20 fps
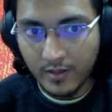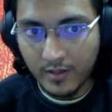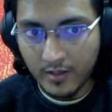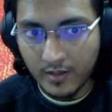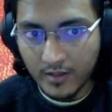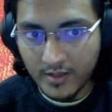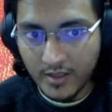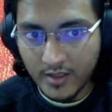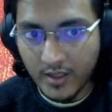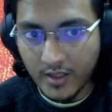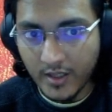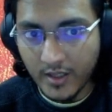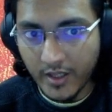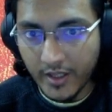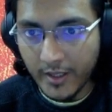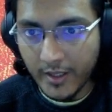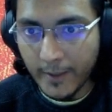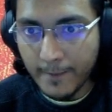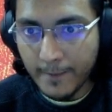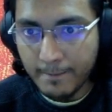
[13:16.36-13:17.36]

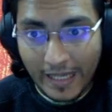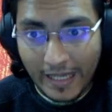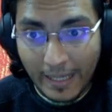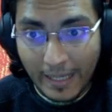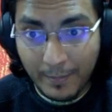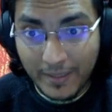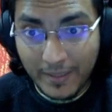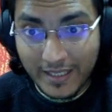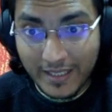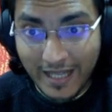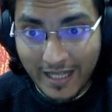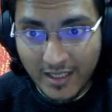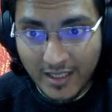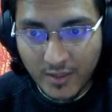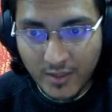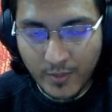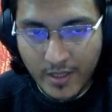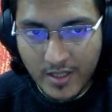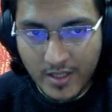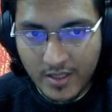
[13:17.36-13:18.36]
certain
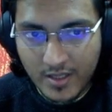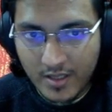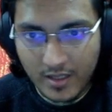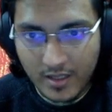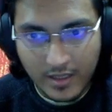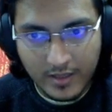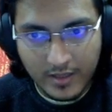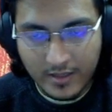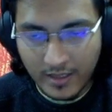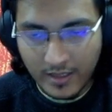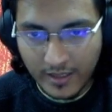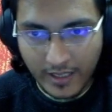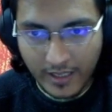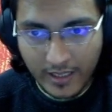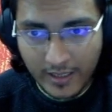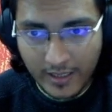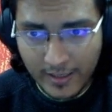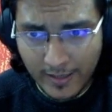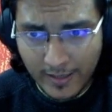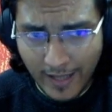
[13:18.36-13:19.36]
APIs, which is
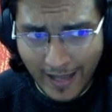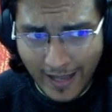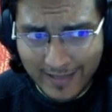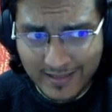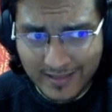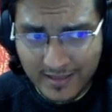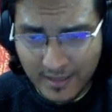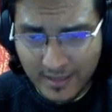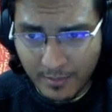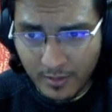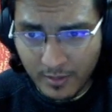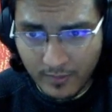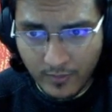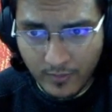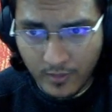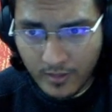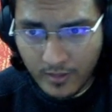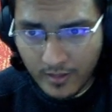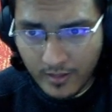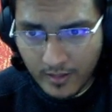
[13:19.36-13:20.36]
again accessible
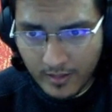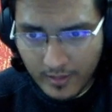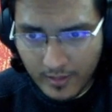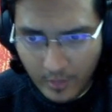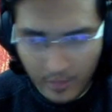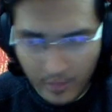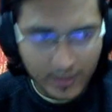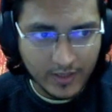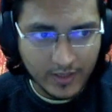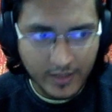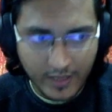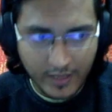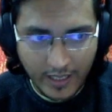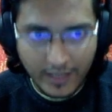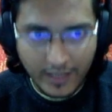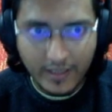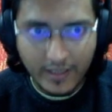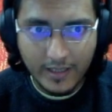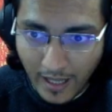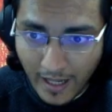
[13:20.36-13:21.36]
for all the three
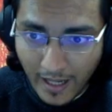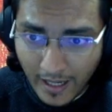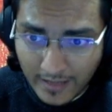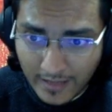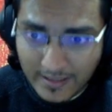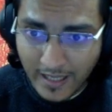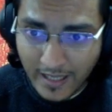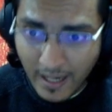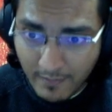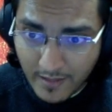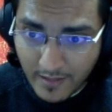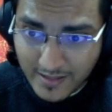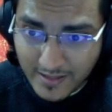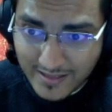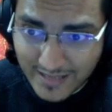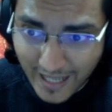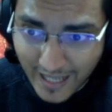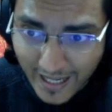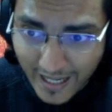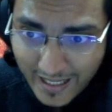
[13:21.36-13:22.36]
entities. Hence, I have
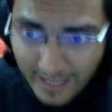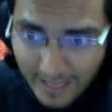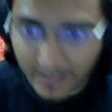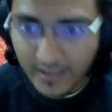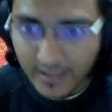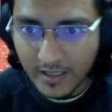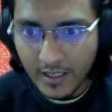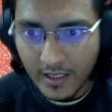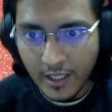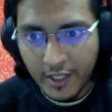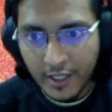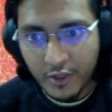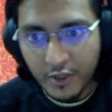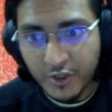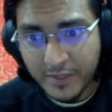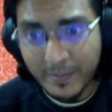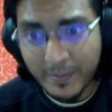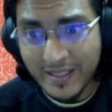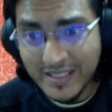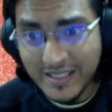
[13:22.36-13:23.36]
decided to
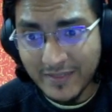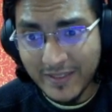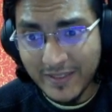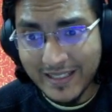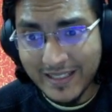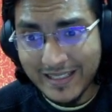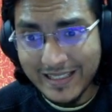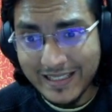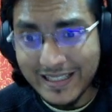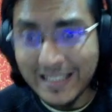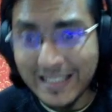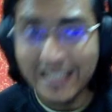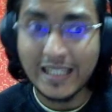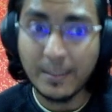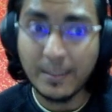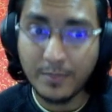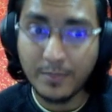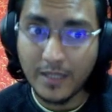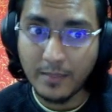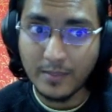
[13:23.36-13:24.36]
specifically
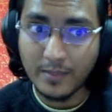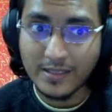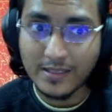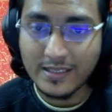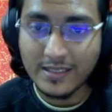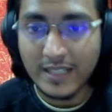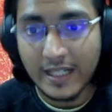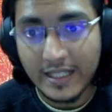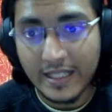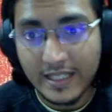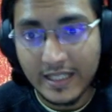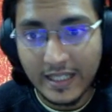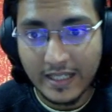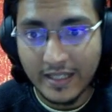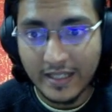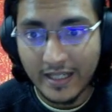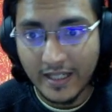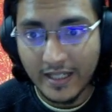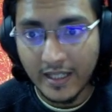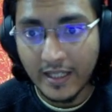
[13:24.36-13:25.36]
keep them inside the
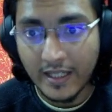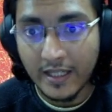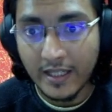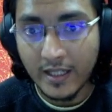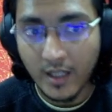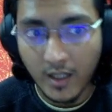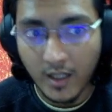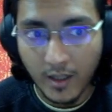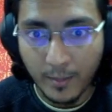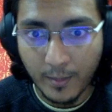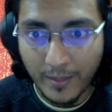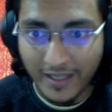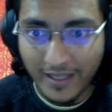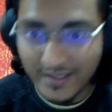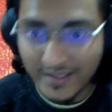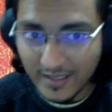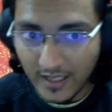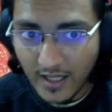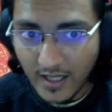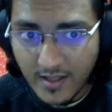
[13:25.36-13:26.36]
entity
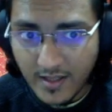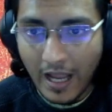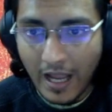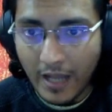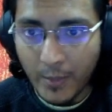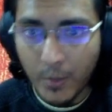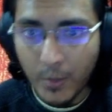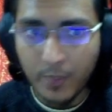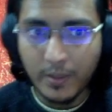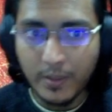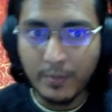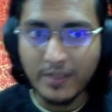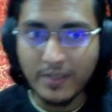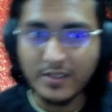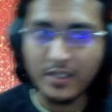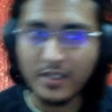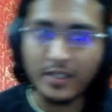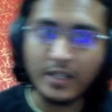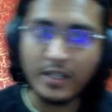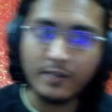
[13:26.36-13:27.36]
base class. It will be
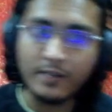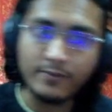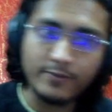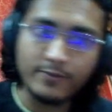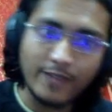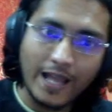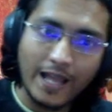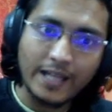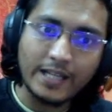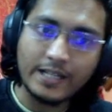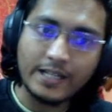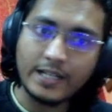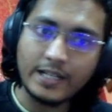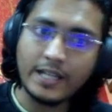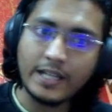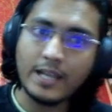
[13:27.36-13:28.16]
basically a flag entity